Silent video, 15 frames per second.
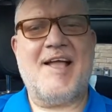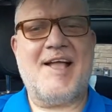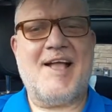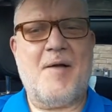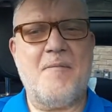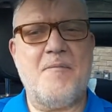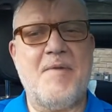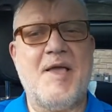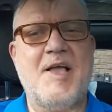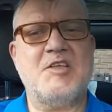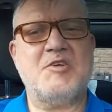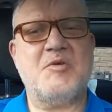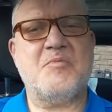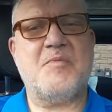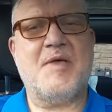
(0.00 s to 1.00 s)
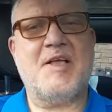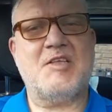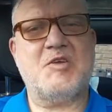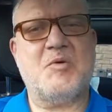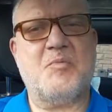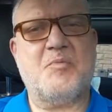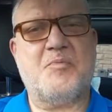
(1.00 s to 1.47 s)
I got major,
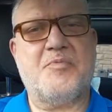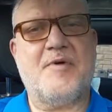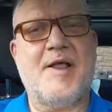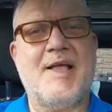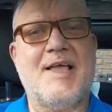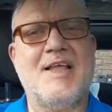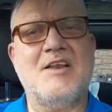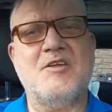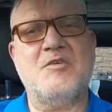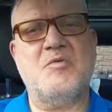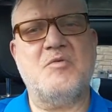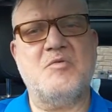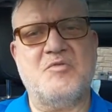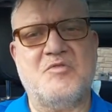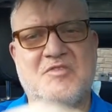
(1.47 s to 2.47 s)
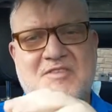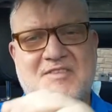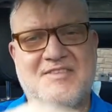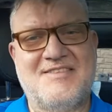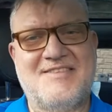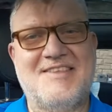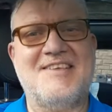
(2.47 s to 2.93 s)
major breaking news.
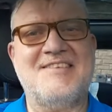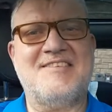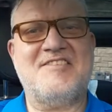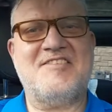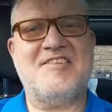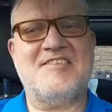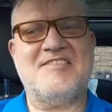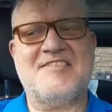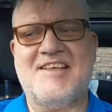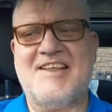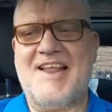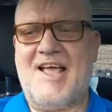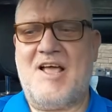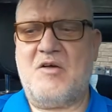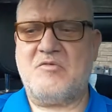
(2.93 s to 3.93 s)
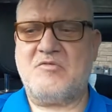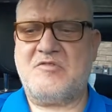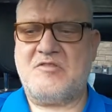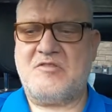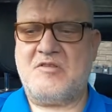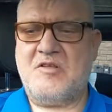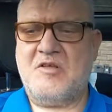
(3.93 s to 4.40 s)
This just
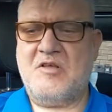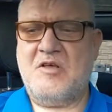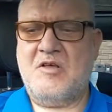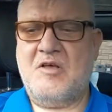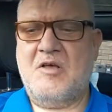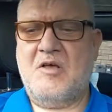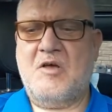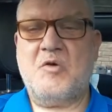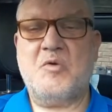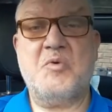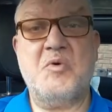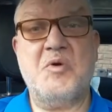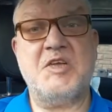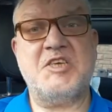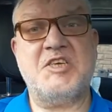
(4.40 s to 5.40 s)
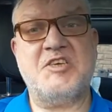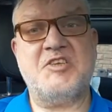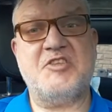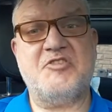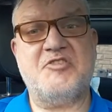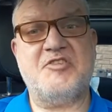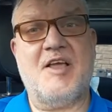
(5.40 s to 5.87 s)
announced
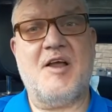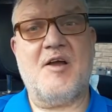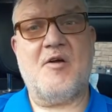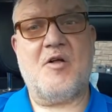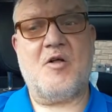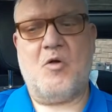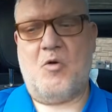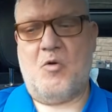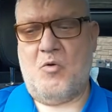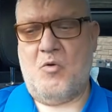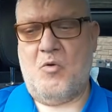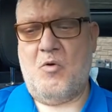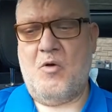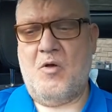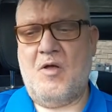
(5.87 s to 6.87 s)
Chris Jericho